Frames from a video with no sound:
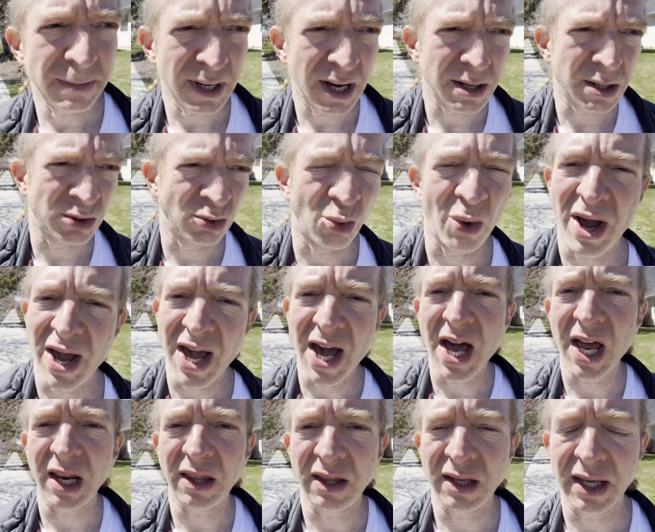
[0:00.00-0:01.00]
and is way
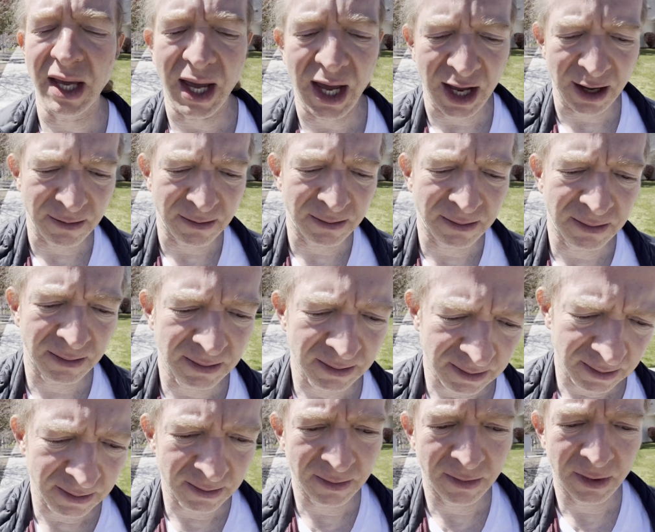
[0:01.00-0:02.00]
ahead of the game
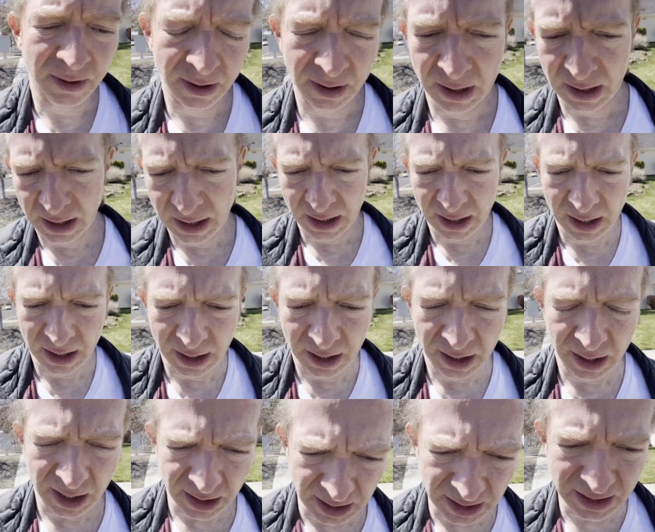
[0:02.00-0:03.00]

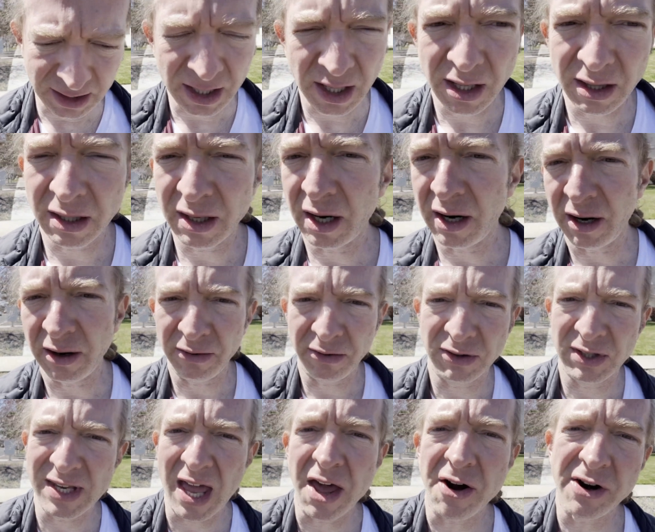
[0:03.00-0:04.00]
and is sitting there
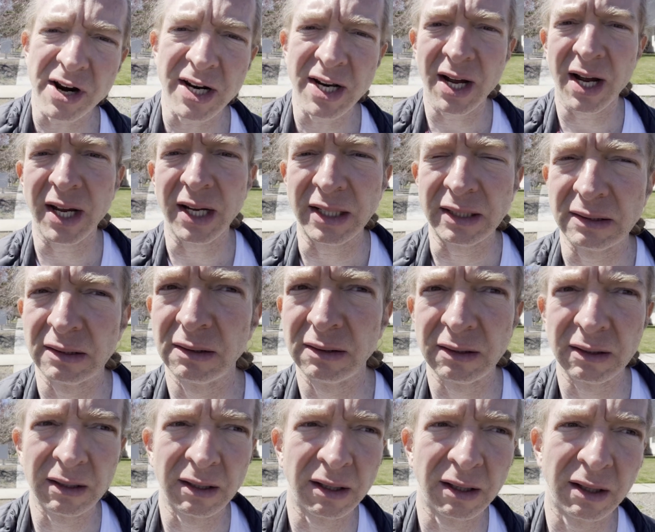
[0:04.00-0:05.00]
Saturday night
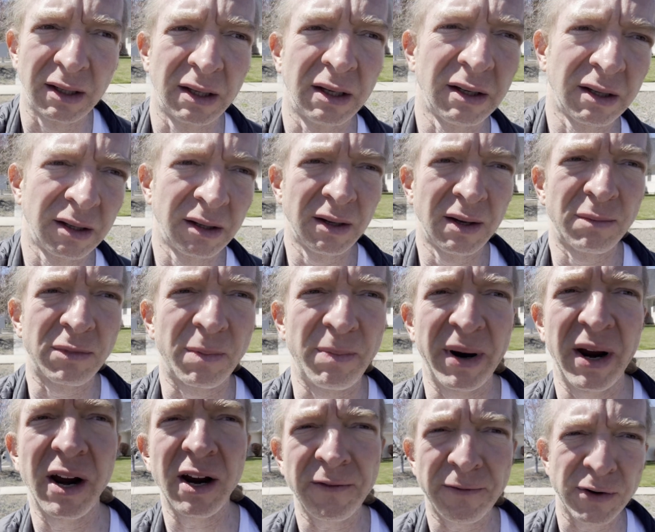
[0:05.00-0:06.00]

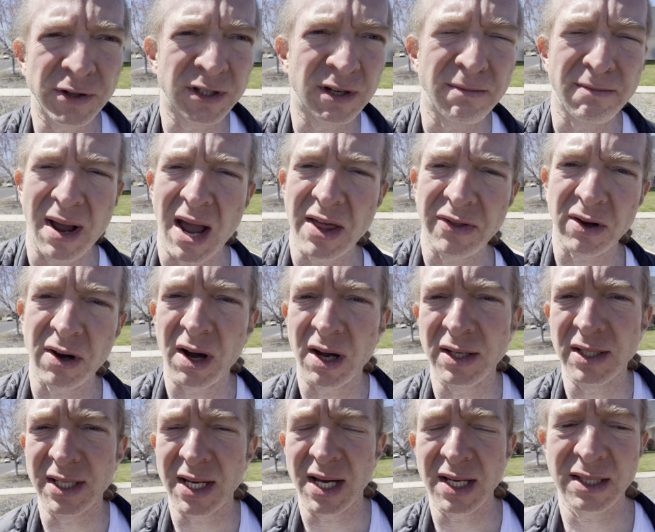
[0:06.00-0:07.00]
preparing for some math
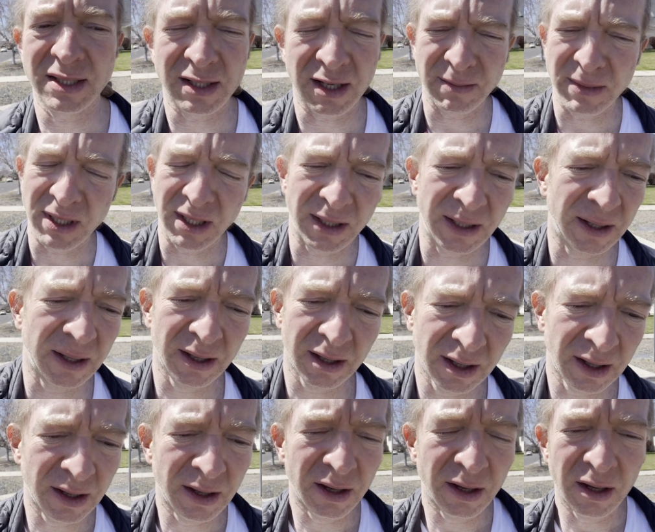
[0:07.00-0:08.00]
contest. I mean,
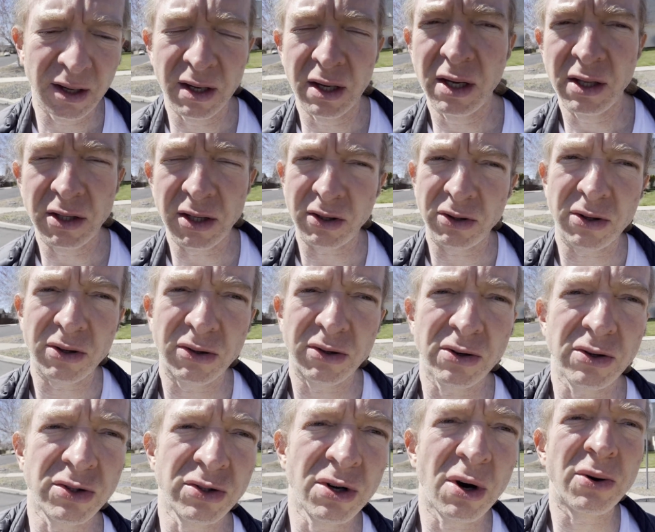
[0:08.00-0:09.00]
th there,
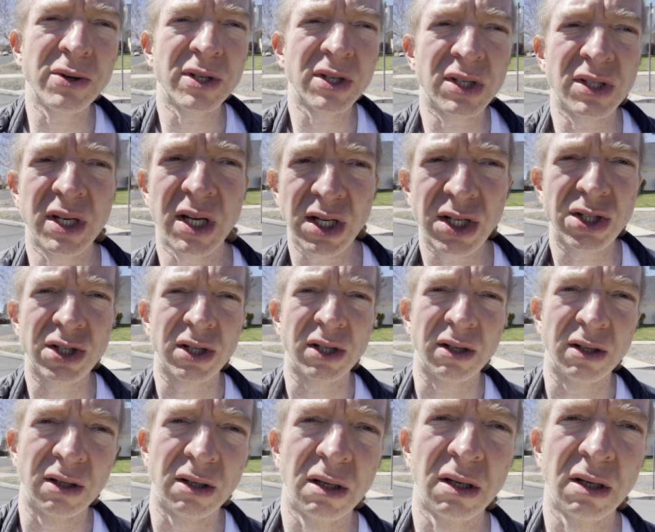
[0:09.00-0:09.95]
there's no distinction.